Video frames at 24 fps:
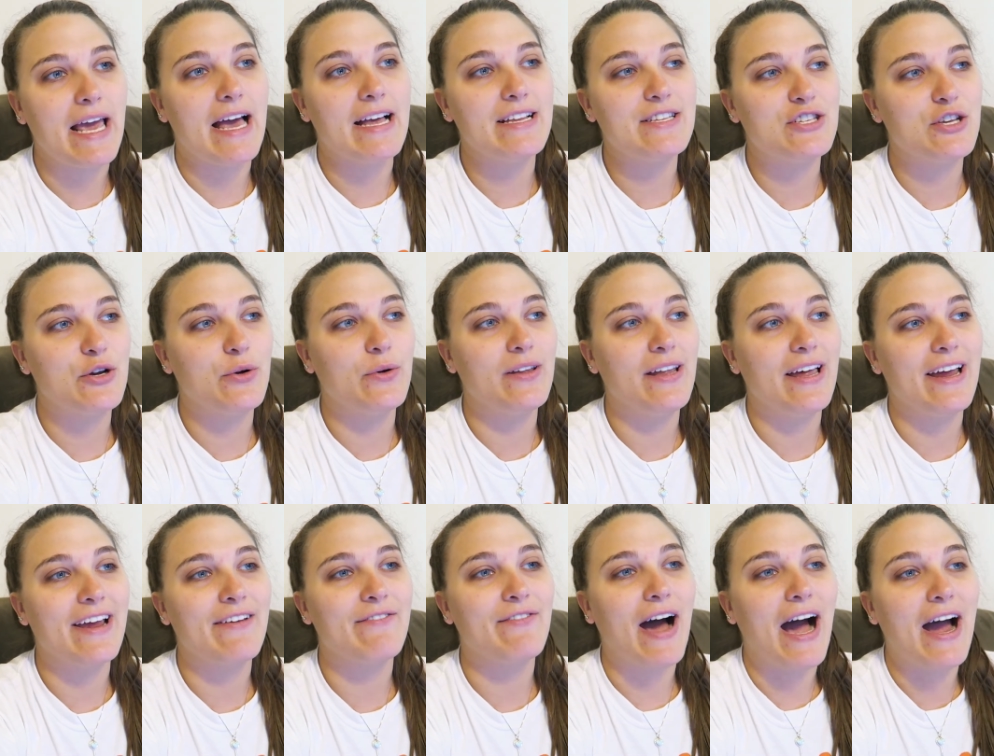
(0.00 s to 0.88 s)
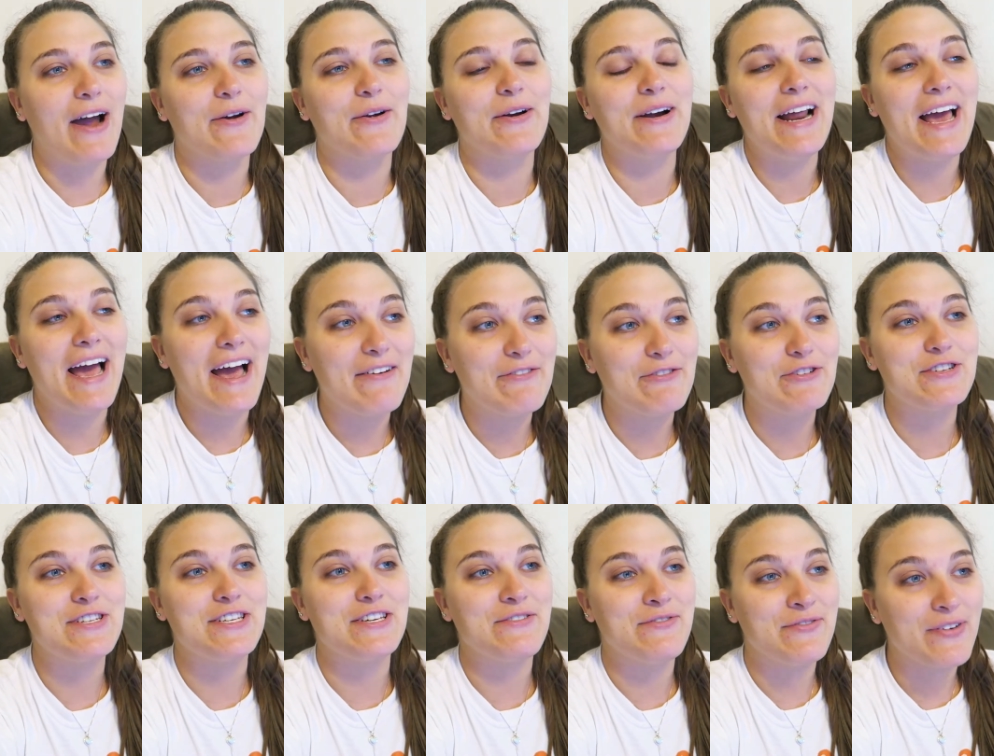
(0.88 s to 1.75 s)
And so like, if I were to
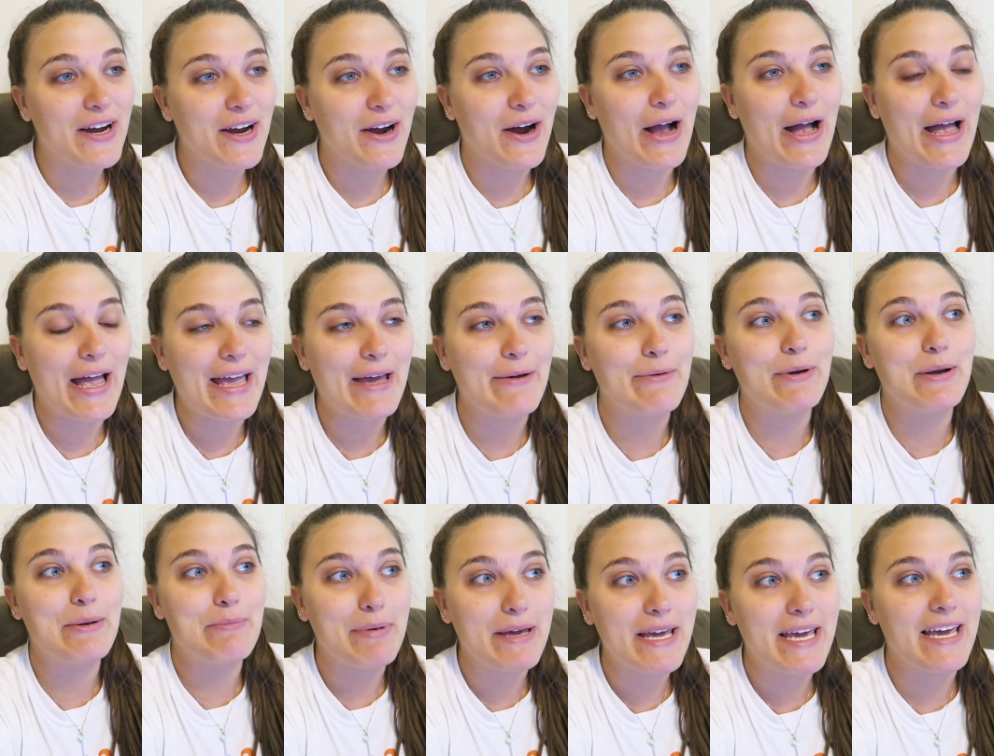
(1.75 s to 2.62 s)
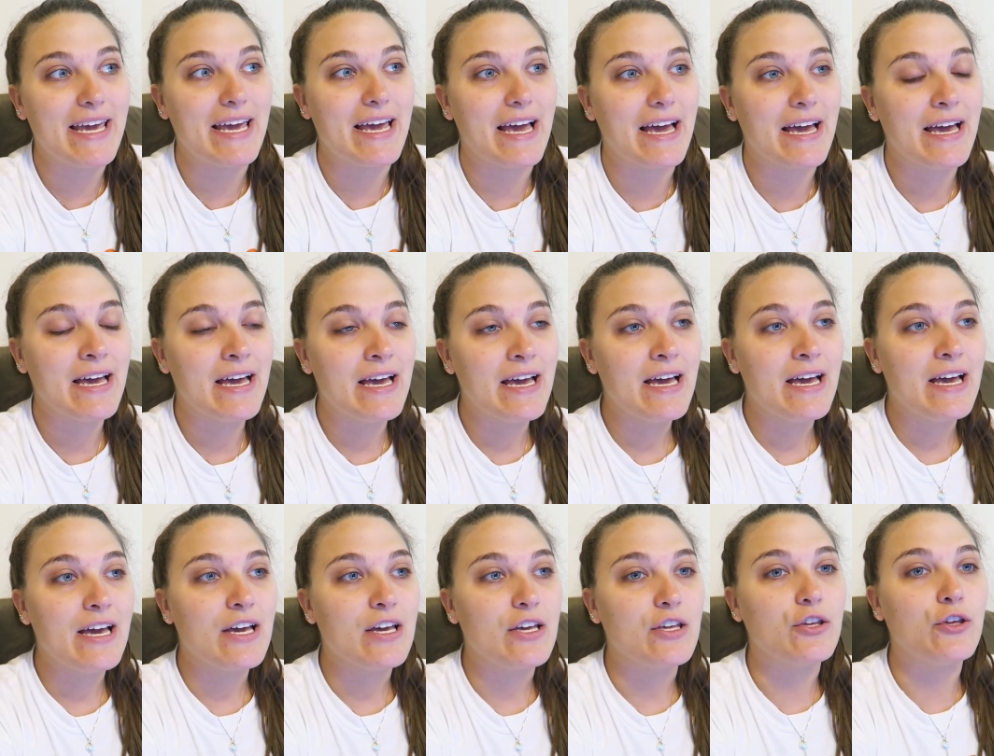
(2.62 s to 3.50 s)
ever see Farrah, it would be,
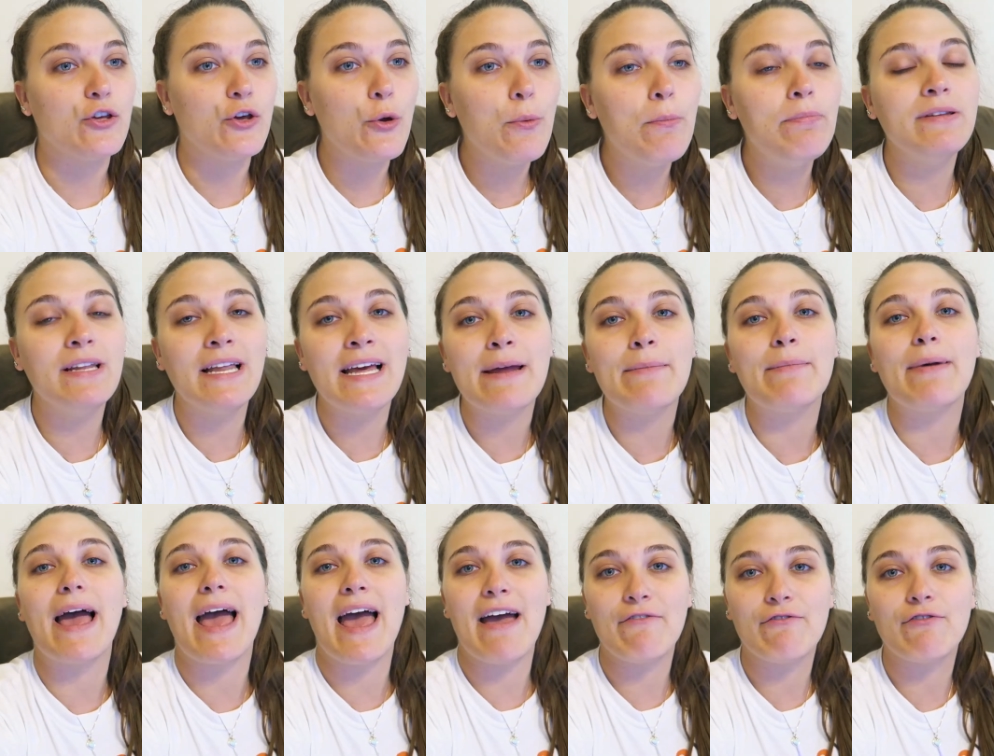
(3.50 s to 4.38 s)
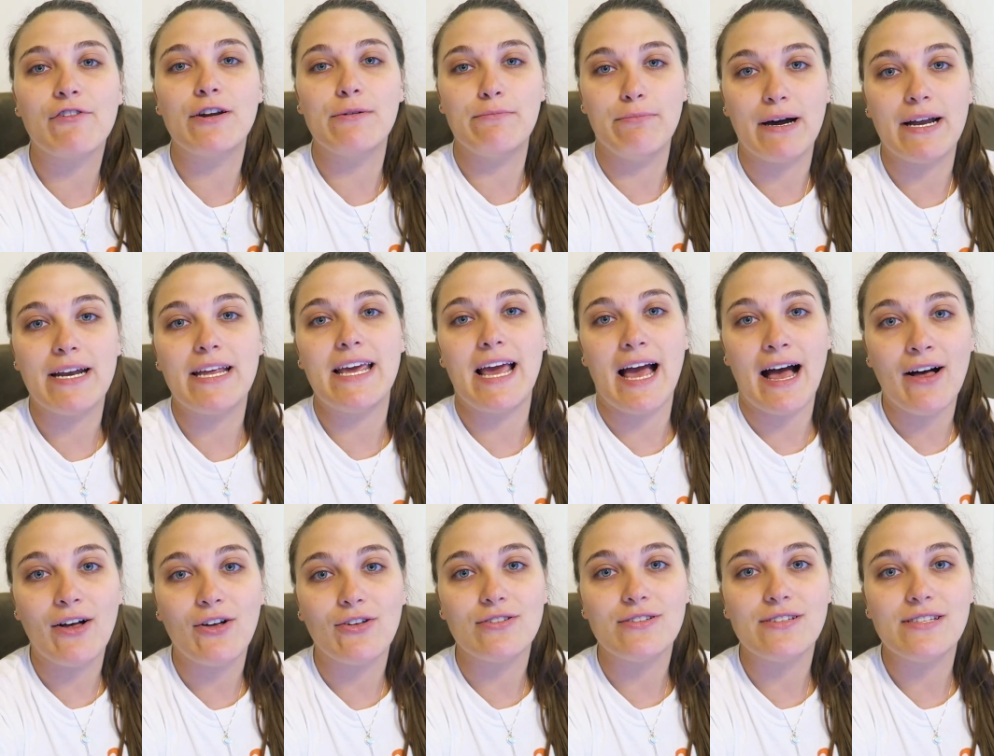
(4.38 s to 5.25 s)
you blame everybody
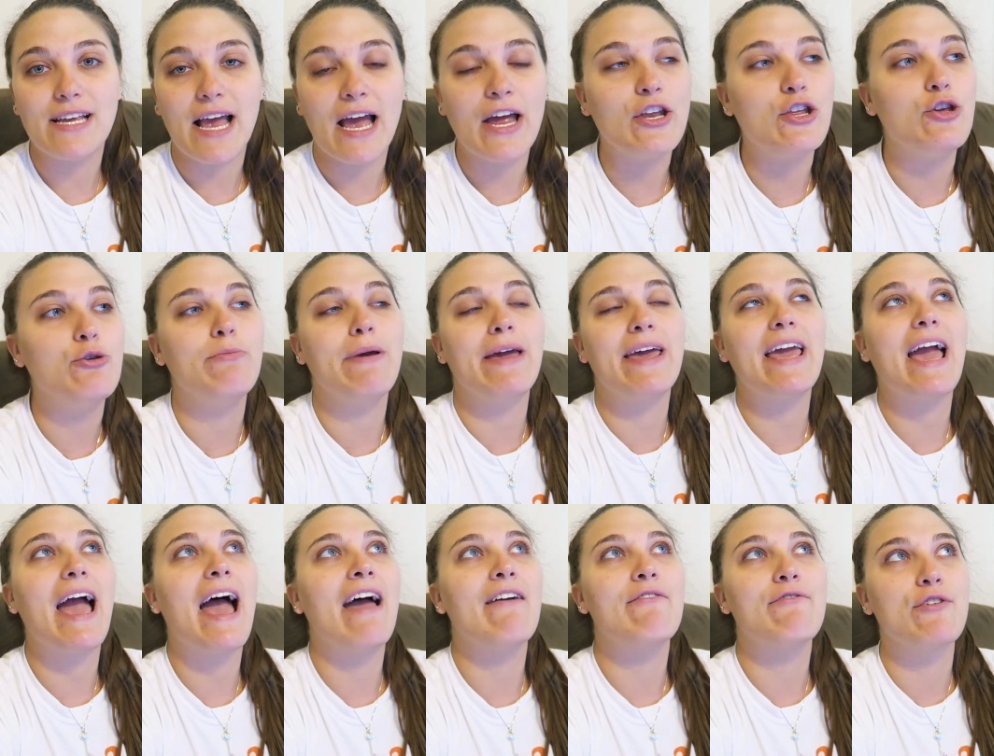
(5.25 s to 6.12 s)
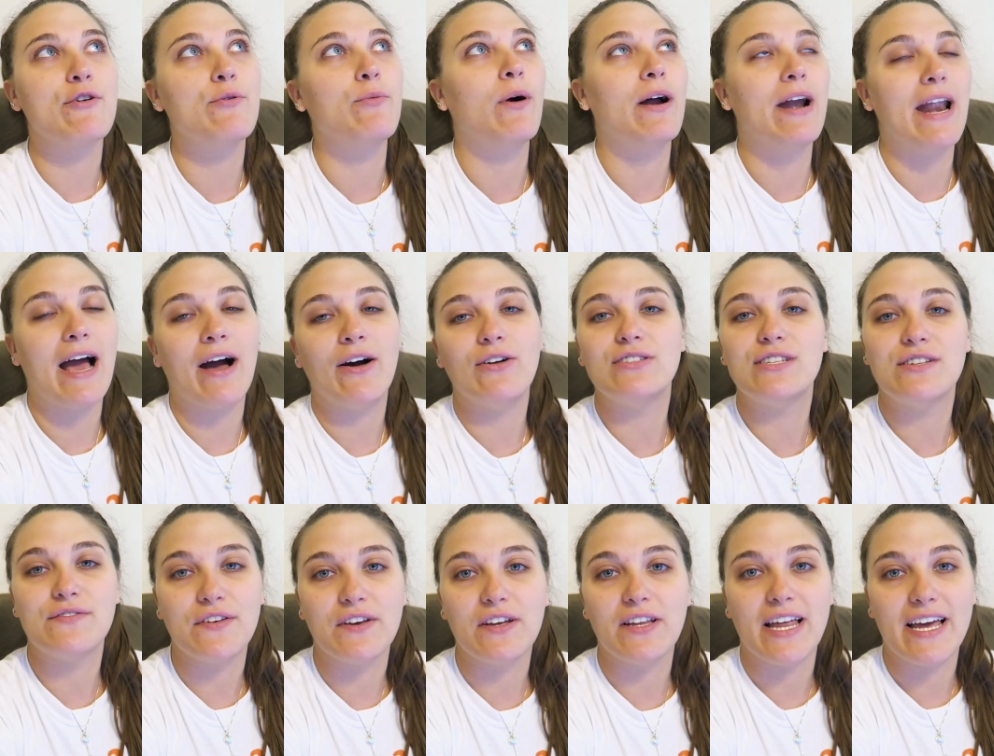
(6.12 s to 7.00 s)
else, and you make everyone
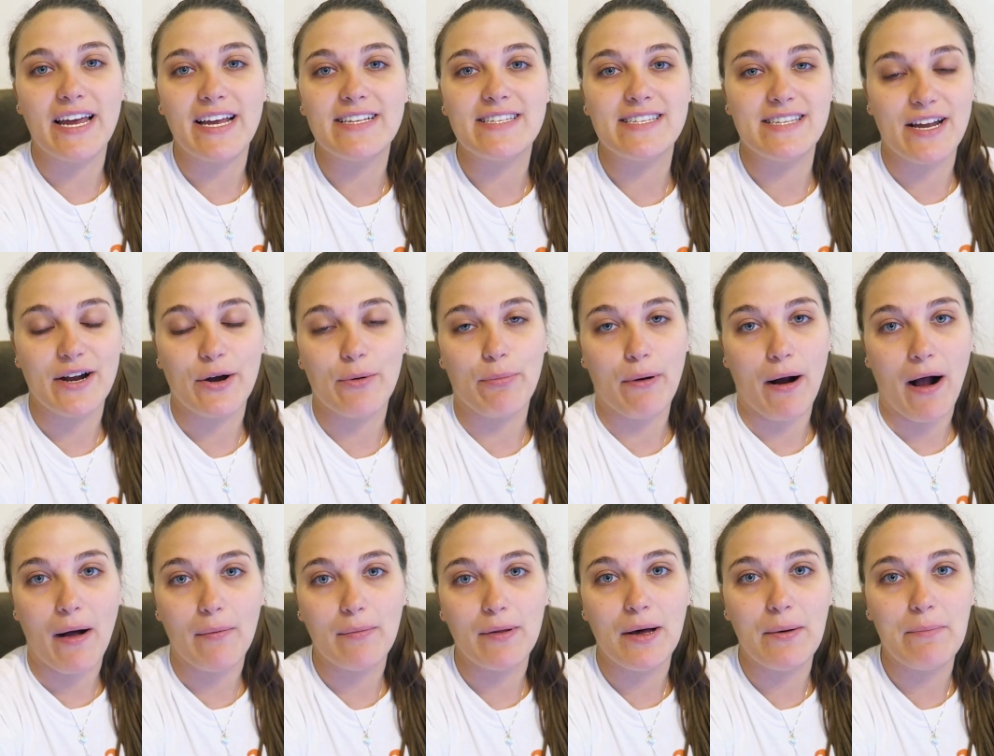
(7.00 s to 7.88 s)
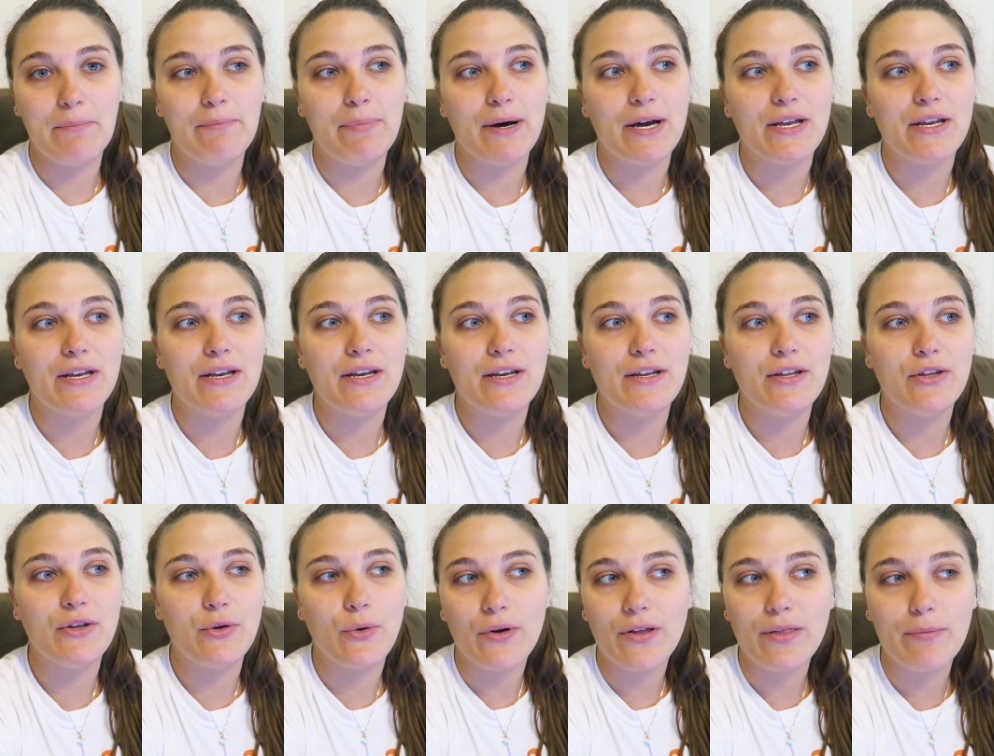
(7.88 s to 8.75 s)
else feel like it's their problem, but
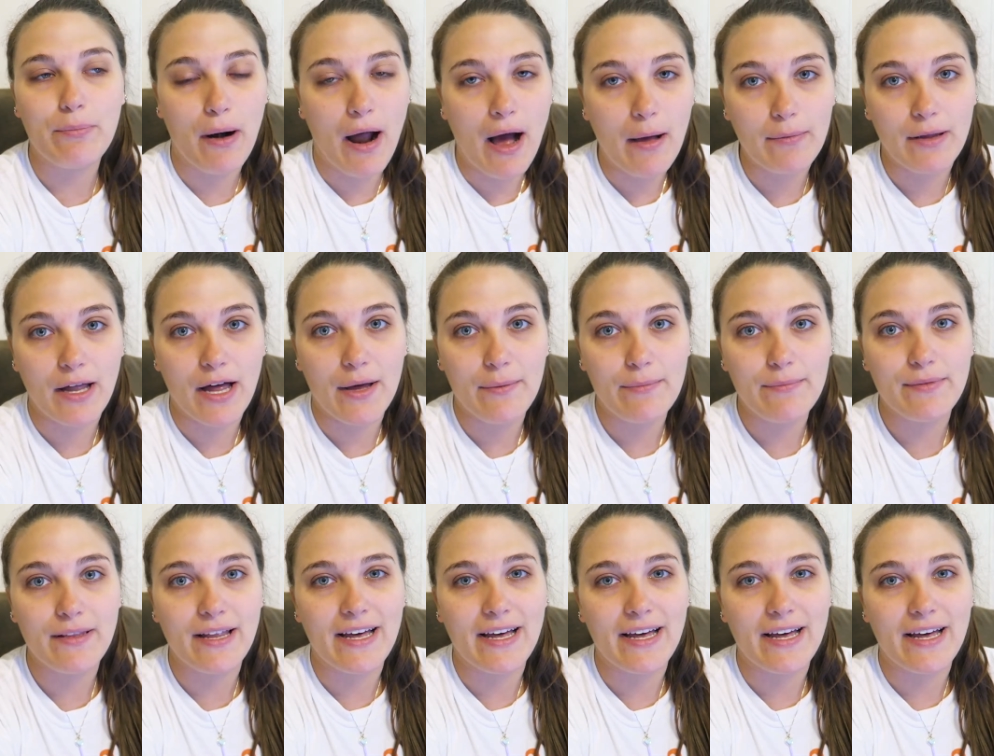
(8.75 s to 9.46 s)
you're the problem.